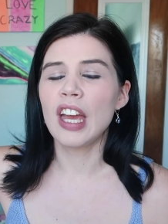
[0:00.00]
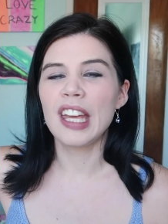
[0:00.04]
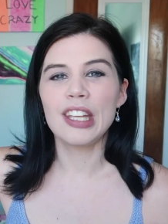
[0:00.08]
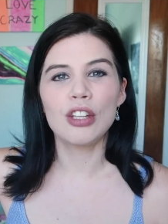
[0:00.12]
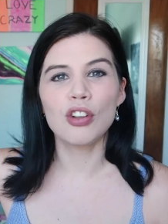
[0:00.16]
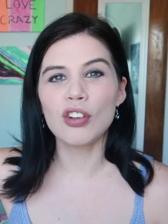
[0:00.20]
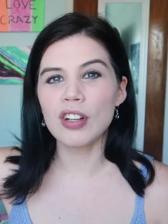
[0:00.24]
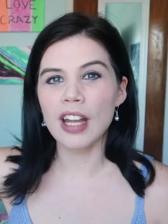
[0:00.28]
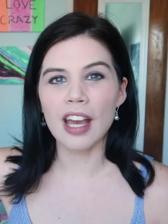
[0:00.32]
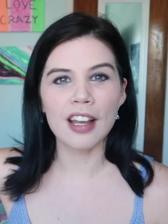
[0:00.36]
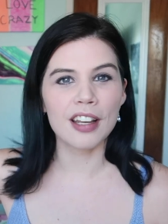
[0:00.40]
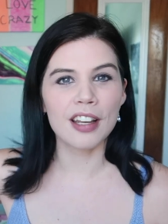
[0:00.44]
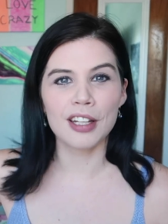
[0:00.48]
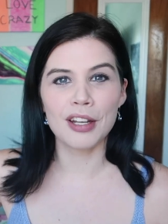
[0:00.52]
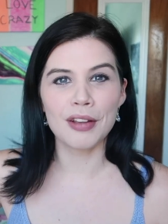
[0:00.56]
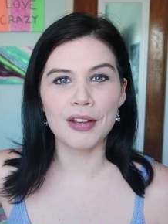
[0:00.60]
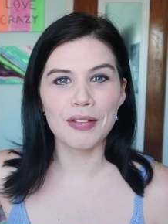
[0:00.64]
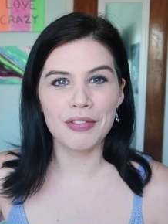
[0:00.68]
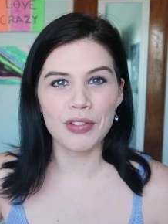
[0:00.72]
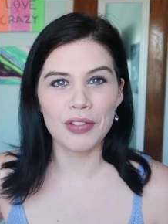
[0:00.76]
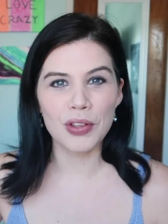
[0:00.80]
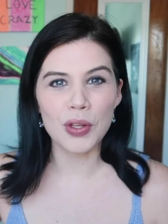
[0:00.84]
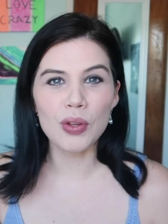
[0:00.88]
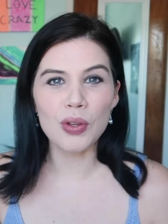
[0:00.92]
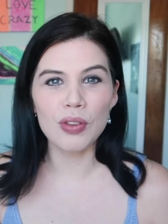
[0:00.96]
you're not going
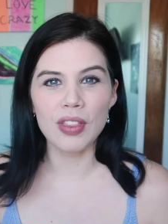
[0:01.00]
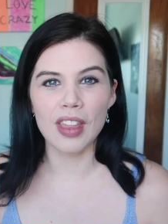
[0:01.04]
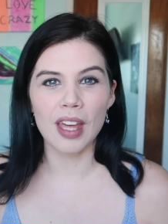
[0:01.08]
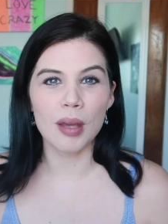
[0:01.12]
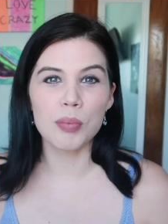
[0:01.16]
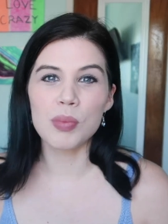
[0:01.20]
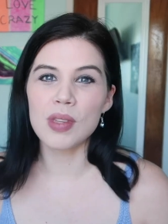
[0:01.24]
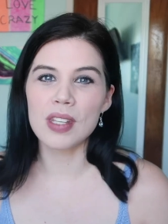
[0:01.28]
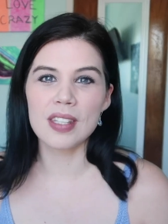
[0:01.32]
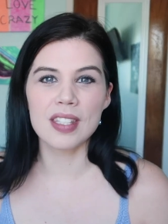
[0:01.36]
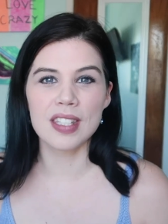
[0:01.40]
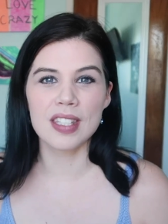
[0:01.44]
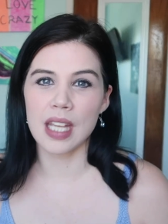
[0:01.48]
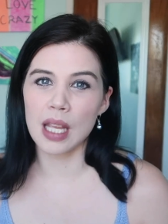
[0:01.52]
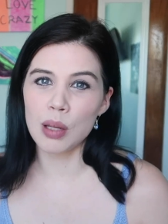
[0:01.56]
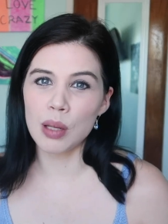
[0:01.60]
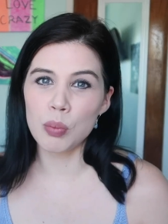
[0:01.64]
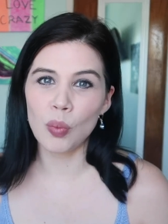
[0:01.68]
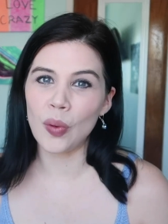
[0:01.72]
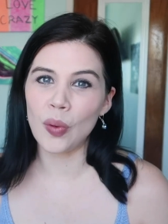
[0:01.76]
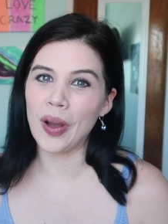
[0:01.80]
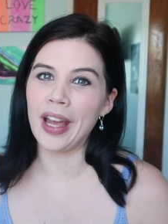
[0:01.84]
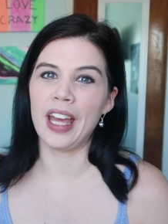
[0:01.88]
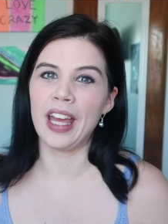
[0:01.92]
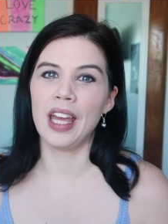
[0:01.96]
to view them the
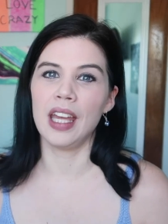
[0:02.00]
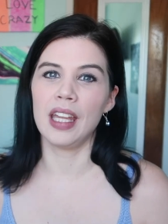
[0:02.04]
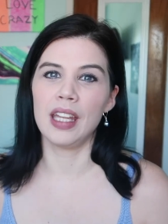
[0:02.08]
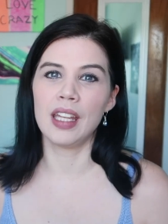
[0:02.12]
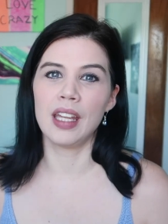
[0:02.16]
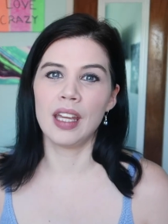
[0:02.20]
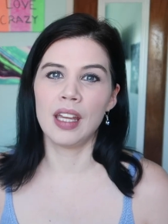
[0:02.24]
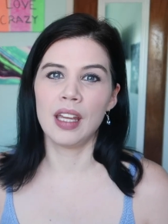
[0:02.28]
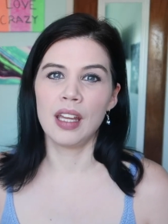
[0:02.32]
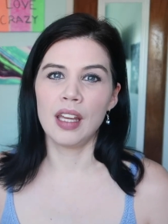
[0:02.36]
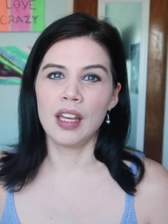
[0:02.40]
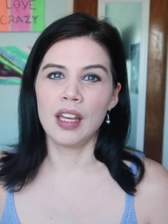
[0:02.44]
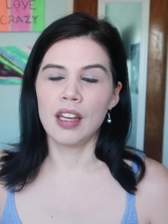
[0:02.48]
same way.